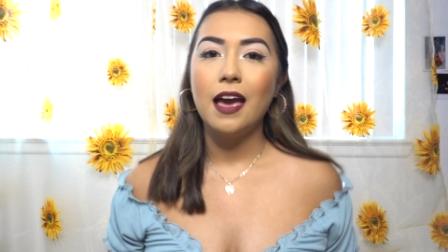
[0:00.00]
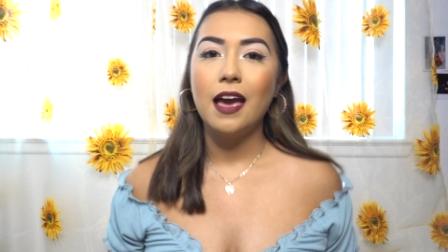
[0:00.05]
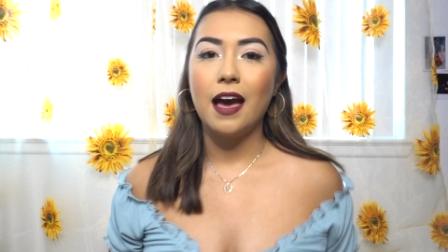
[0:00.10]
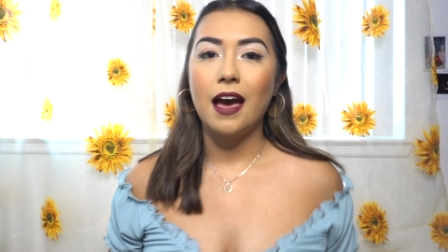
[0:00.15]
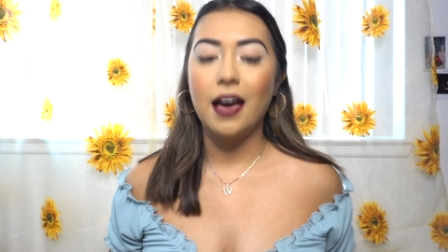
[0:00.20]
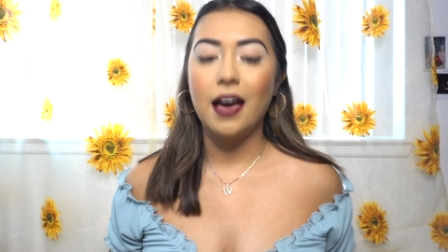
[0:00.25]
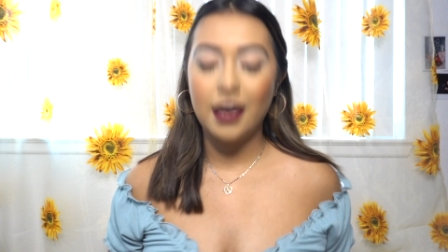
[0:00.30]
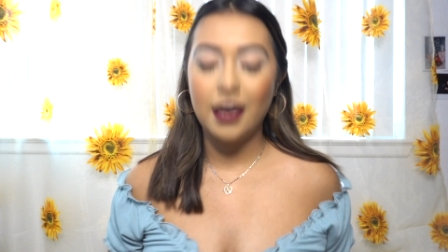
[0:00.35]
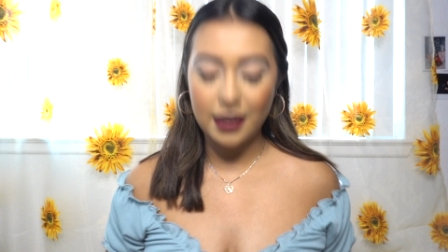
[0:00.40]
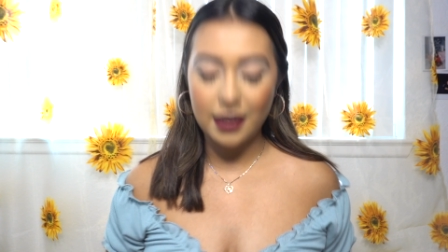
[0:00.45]

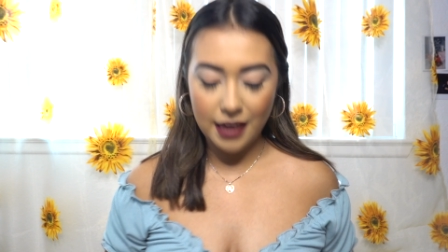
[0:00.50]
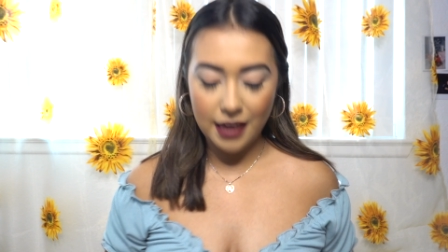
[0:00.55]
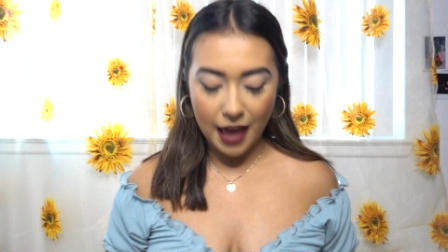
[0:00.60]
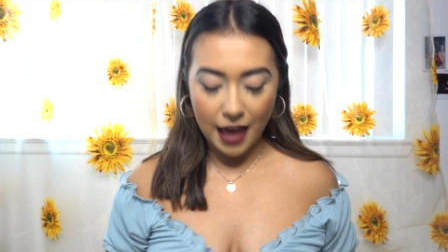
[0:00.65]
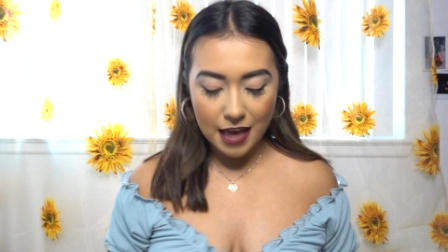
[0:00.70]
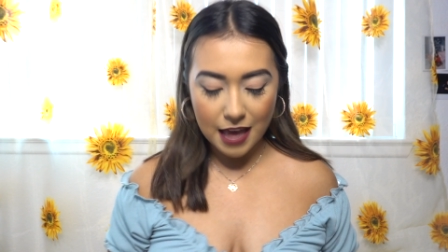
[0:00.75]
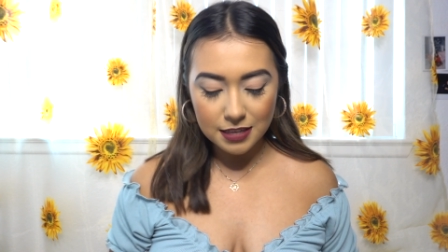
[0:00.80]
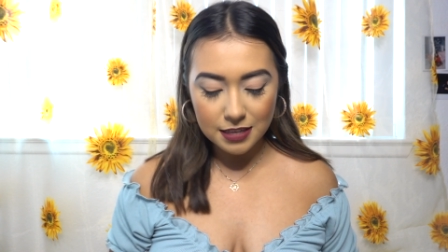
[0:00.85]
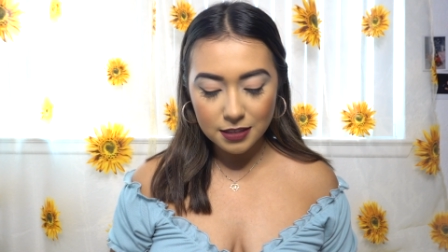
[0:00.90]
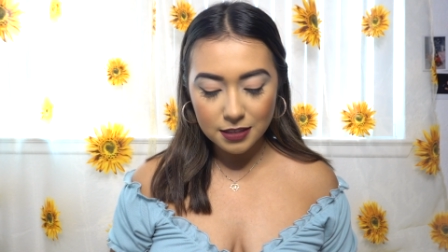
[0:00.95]
I
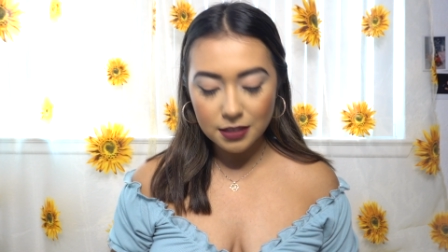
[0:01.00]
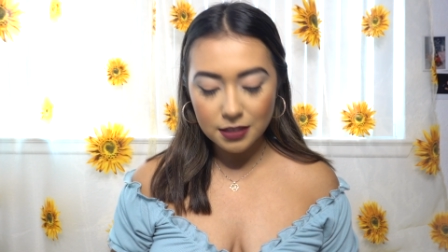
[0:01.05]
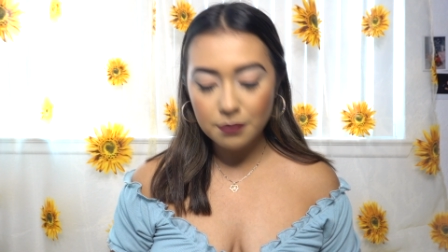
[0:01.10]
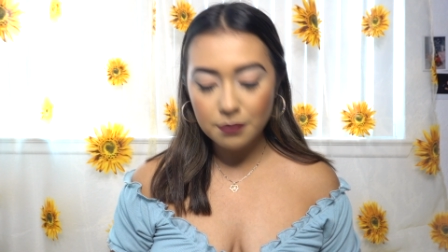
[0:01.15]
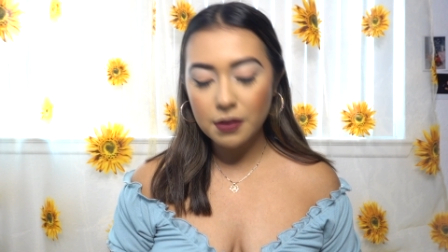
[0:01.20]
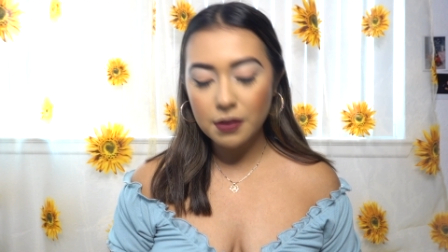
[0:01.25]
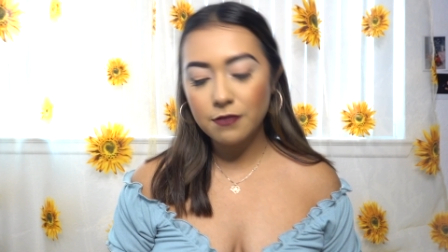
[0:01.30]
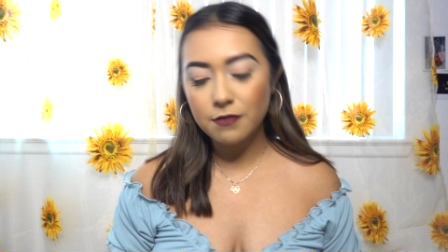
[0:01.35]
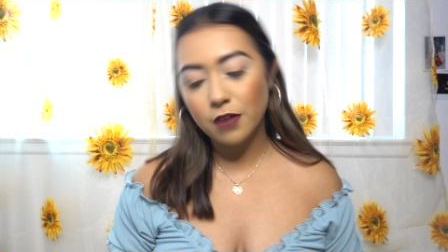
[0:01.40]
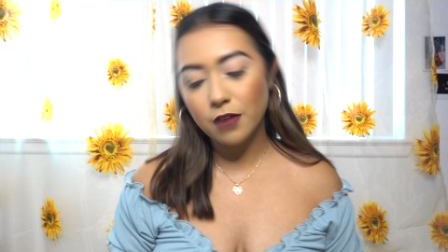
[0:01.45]
asked
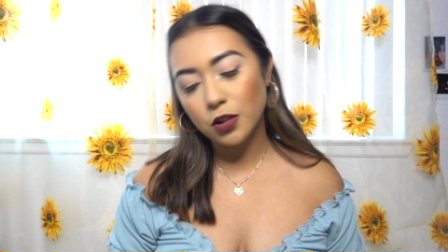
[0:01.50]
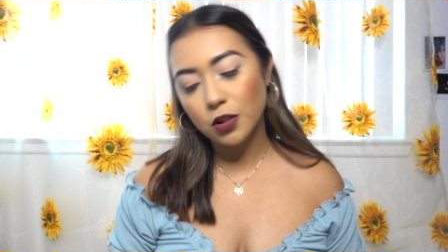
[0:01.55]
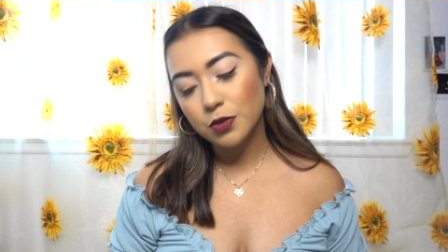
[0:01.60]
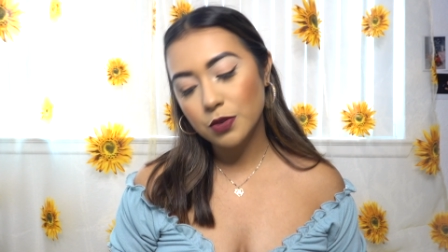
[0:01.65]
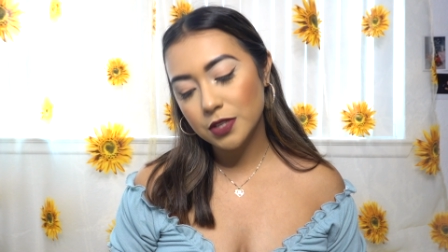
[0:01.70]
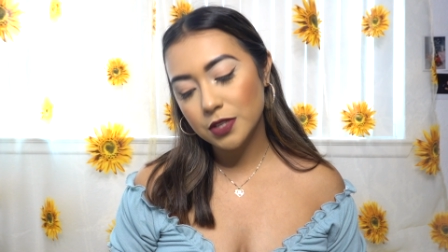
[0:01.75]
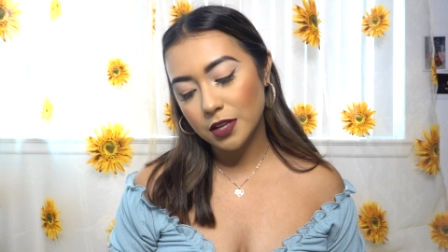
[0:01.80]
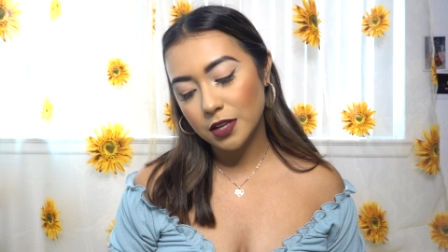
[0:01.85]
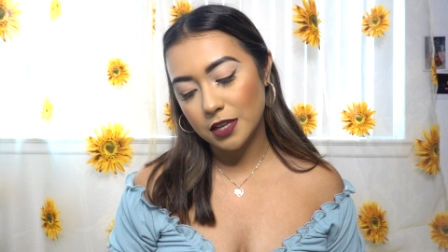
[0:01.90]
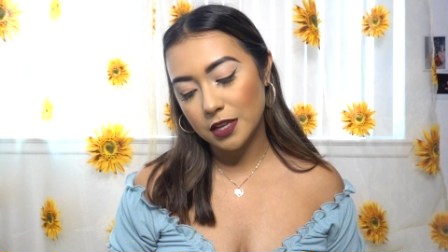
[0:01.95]
my
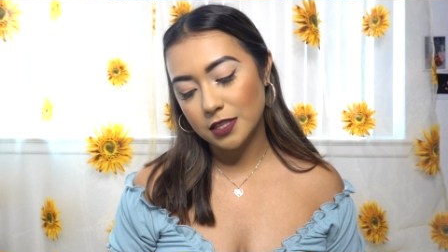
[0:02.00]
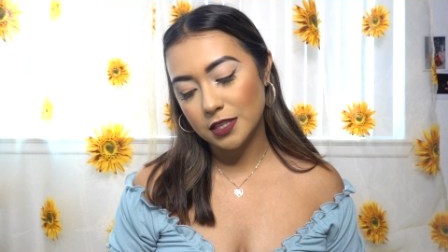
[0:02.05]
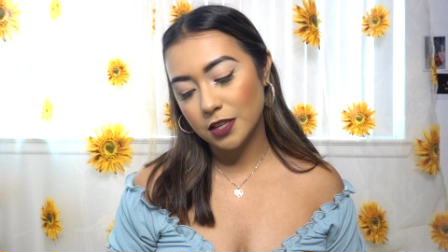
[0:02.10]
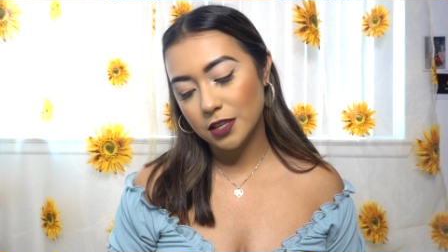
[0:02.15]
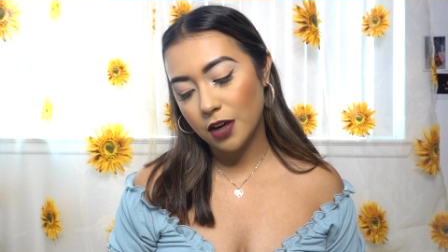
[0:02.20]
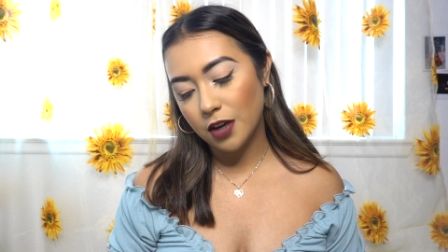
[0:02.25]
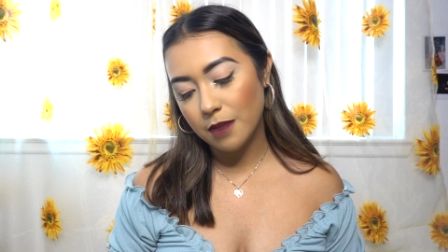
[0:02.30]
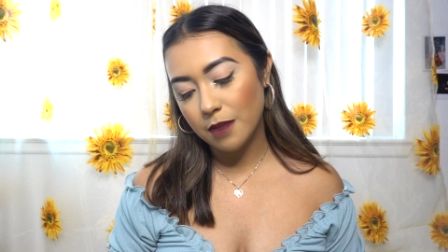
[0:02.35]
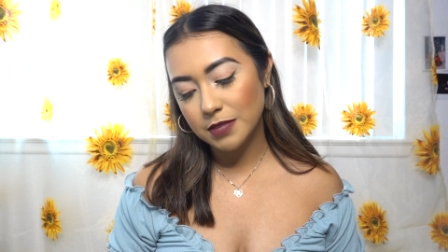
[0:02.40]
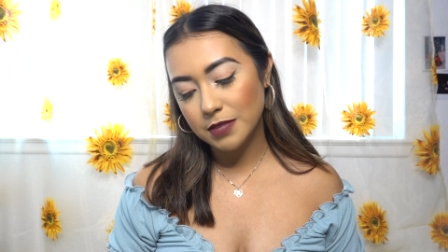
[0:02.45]
followers on
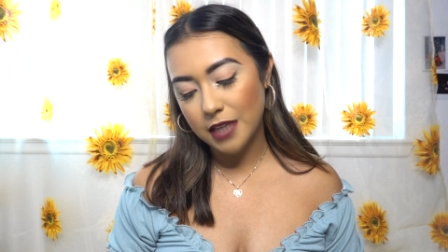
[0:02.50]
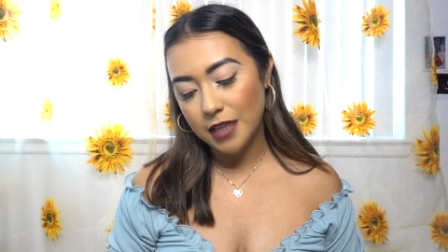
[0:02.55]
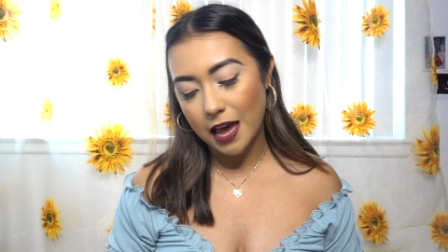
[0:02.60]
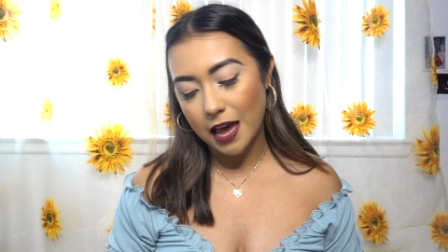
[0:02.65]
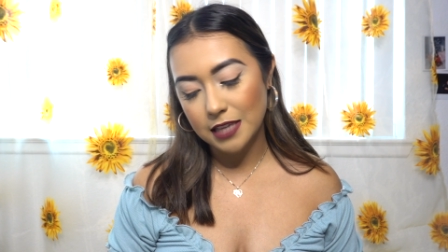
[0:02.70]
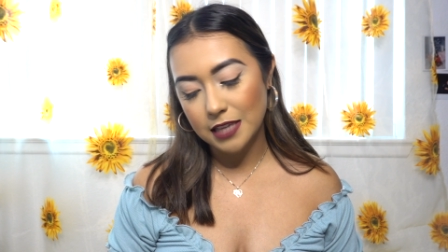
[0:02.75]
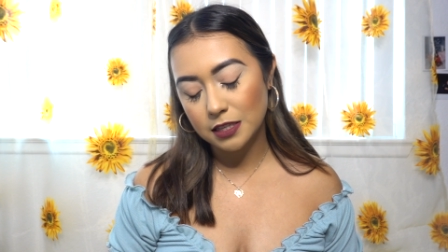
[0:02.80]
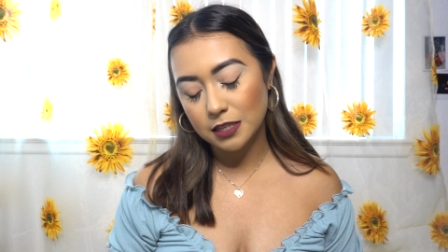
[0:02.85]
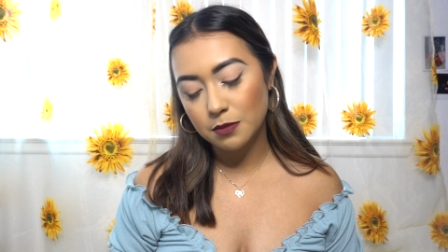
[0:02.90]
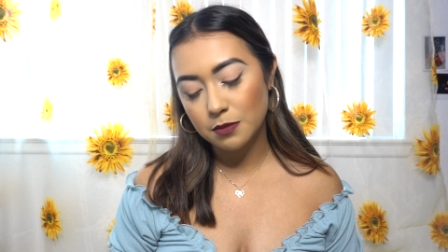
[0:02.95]
Instagram to
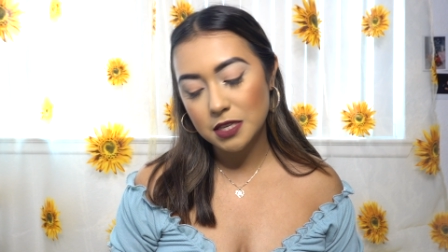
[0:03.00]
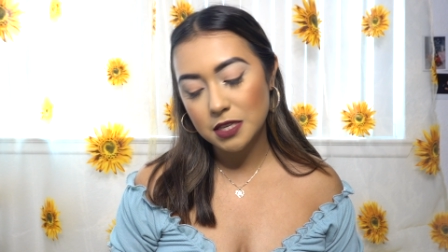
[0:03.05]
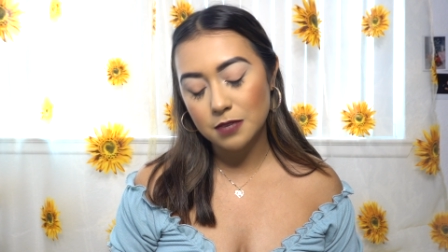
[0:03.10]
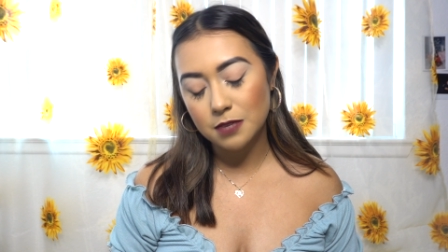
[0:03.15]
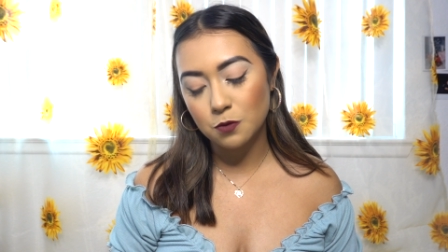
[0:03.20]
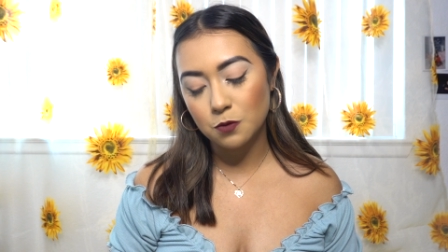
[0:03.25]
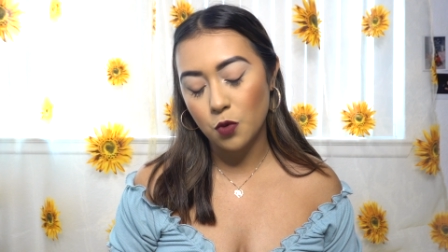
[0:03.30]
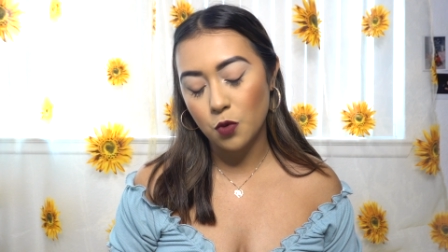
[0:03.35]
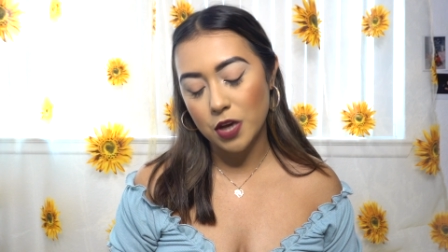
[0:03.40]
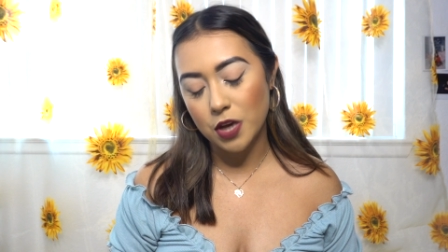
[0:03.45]
ask me
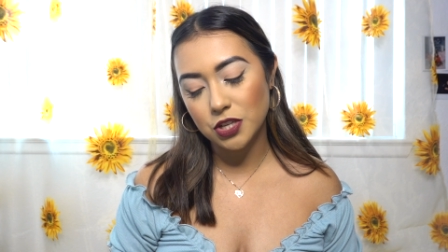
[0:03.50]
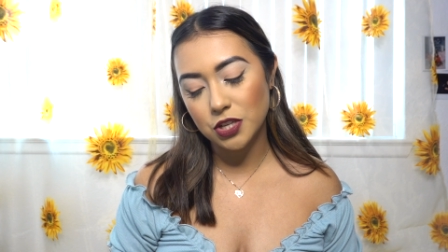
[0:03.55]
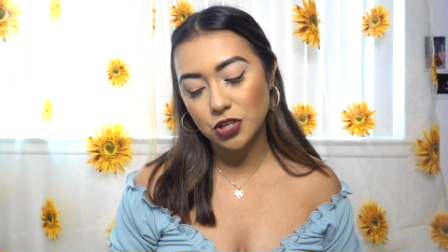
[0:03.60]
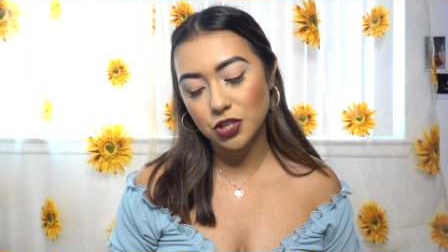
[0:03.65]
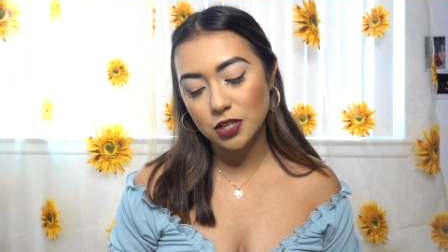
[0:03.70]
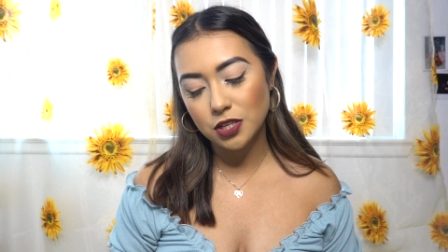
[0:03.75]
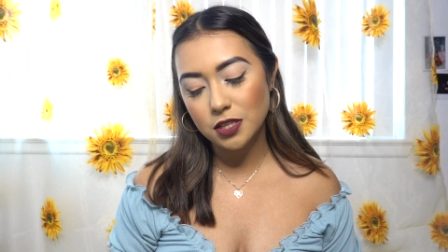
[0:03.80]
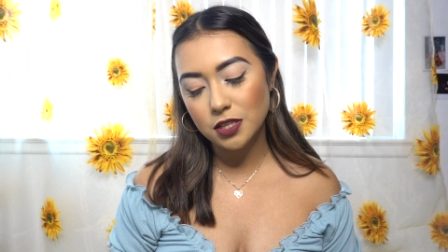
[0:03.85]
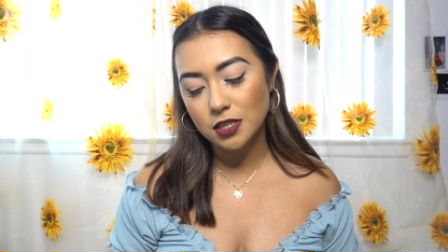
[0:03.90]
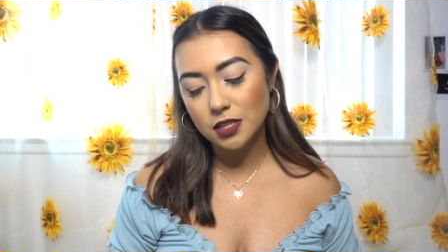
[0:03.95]
some
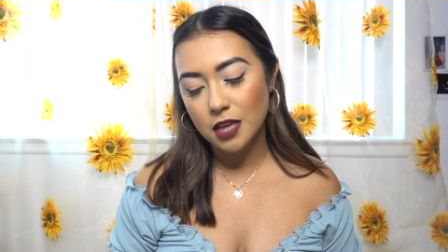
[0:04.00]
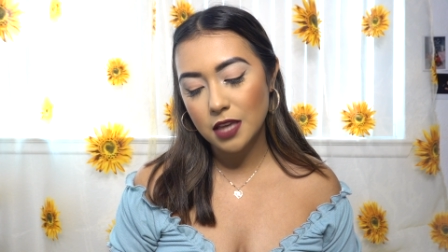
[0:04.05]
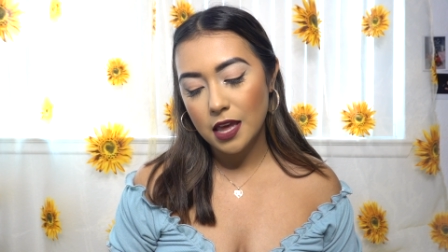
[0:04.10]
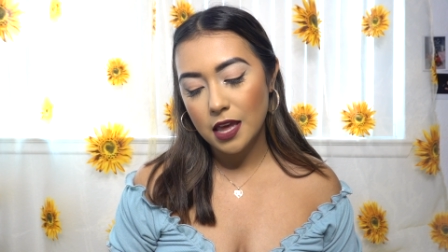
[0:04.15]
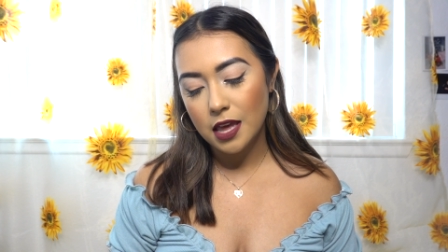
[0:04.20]
questions